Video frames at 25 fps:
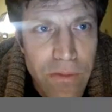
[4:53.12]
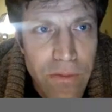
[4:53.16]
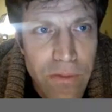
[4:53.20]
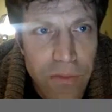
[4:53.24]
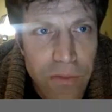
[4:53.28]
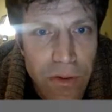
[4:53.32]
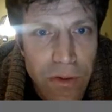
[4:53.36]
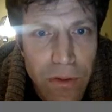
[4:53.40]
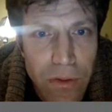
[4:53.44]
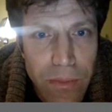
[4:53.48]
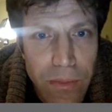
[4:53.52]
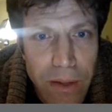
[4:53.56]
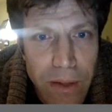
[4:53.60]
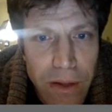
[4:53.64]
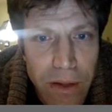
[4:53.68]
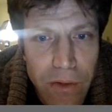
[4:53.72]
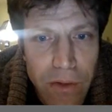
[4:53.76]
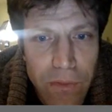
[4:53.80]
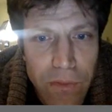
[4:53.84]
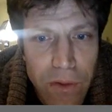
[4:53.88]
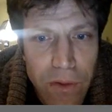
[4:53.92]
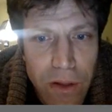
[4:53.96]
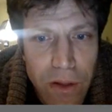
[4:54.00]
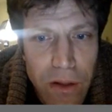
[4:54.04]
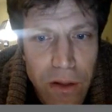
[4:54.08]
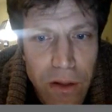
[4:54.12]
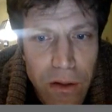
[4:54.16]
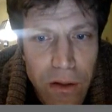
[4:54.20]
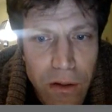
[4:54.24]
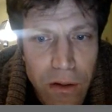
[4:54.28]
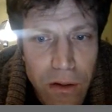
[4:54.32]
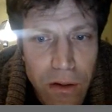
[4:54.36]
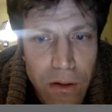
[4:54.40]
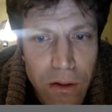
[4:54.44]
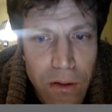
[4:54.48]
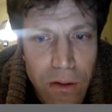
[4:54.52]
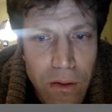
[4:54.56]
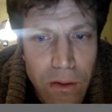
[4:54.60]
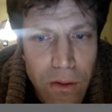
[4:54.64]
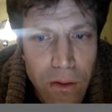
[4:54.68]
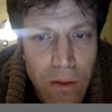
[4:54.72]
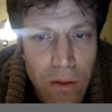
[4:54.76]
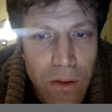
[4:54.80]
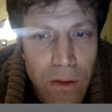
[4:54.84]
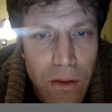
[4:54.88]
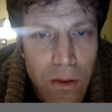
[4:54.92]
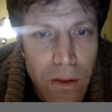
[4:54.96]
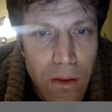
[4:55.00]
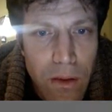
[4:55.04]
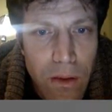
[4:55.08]
if you go back over here,
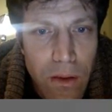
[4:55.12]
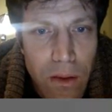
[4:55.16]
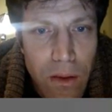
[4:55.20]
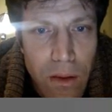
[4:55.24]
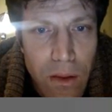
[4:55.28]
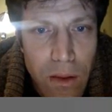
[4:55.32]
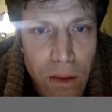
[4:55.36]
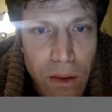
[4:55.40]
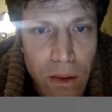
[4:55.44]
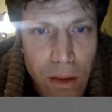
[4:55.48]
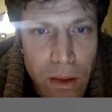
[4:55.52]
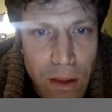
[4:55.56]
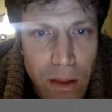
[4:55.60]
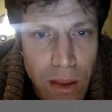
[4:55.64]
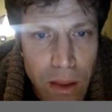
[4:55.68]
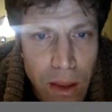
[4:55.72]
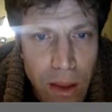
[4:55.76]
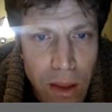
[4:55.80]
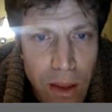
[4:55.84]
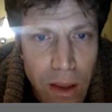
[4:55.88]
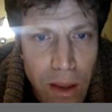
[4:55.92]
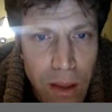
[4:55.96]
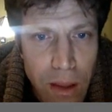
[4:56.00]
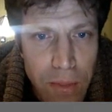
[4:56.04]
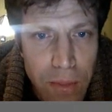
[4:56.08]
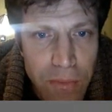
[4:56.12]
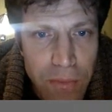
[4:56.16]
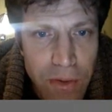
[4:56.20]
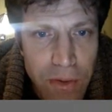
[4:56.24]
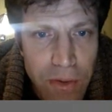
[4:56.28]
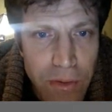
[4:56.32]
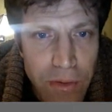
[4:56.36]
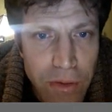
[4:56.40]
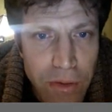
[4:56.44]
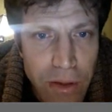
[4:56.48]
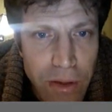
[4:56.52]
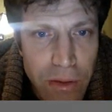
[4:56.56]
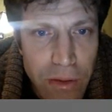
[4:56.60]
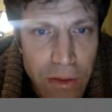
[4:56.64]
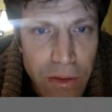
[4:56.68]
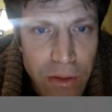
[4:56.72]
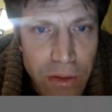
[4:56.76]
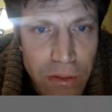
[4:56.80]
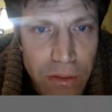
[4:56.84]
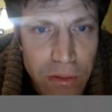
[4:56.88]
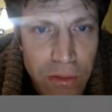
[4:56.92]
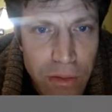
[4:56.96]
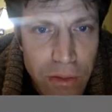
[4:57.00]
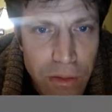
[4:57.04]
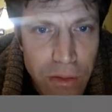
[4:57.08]
if I look at
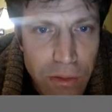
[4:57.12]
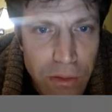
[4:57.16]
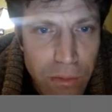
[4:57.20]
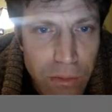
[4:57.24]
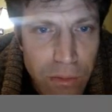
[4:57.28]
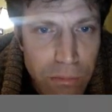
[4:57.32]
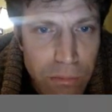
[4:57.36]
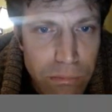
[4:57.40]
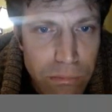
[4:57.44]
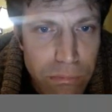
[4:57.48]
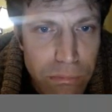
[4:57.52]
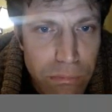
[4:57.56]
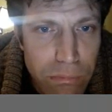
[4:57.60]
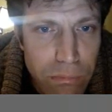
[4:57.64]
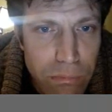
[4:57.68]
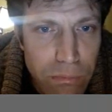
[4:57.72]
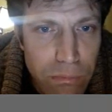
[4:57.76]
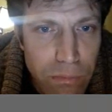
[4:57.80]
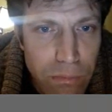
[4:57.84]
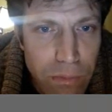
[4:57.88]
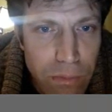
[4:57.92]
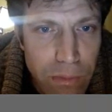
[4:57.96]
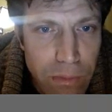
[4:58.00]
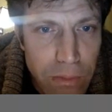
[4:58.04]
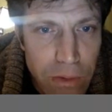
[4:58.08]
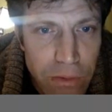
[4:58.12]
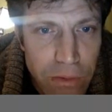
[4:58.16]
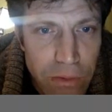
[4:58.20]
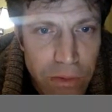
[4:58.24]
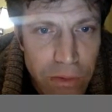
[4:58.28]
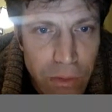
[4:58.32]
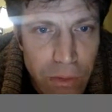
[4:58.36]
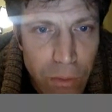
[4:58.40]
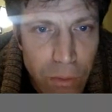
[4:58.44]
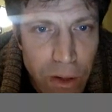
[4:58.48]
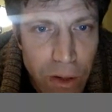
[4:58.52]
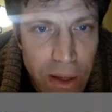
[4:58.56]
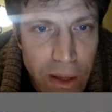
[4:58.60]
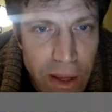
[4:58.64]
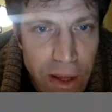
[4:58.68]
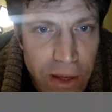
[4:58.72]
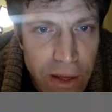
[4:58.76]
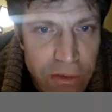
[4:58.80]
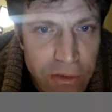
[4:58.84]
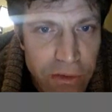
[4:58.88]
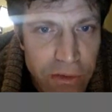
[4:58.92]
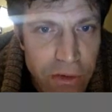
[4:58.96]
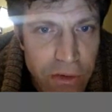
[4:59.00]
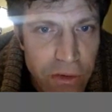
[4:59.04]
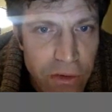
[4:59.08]
there's the
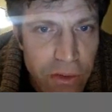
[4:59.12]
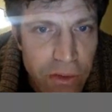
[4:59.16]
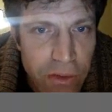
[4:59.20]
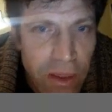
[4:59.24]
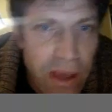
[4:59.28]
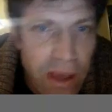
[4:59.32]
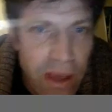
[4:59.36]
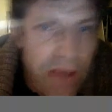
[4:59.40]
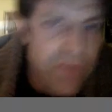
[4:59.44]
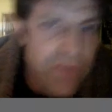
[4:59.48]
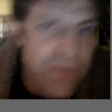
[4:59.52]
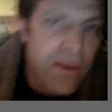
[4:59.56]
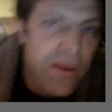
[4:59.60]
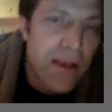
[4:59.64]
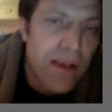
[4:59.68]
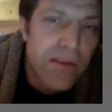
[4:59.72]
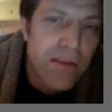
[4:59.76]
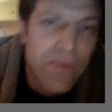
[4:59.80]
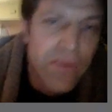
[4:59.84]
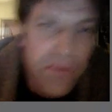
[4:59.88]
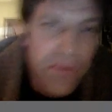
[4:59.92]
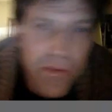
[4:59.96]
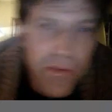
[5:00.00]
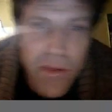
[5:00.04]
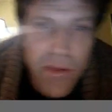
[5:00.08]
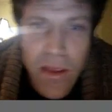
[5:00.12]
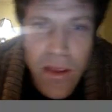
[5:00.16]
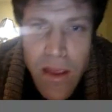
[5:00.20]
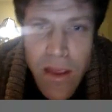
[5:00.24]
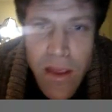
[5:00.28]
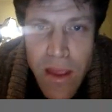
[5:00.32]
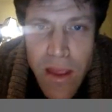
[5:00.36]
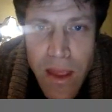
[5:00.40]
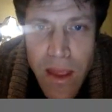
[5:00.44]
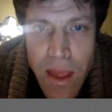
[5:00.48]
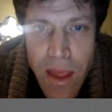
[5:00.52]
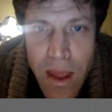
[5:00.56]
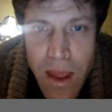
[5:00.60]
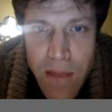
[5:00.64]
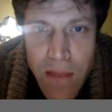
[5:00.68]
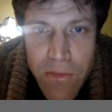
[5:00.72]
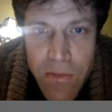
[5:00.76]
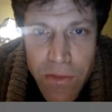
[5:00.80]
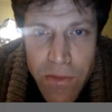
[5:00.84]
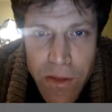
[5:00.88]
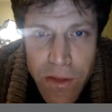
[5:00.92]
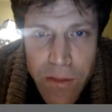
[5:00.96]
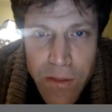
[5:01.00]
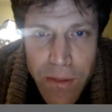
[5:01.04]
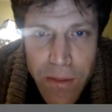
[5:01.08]
y-axis, there's the x-axis. And if you
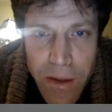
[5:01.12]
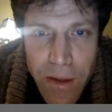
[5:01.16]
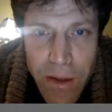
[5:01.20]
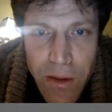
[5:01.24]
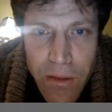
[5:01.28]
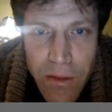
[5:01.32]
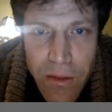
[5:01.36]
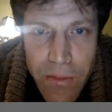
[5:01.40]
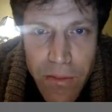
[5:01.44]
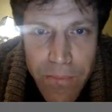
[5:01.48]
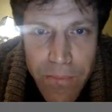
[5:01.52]
think about it,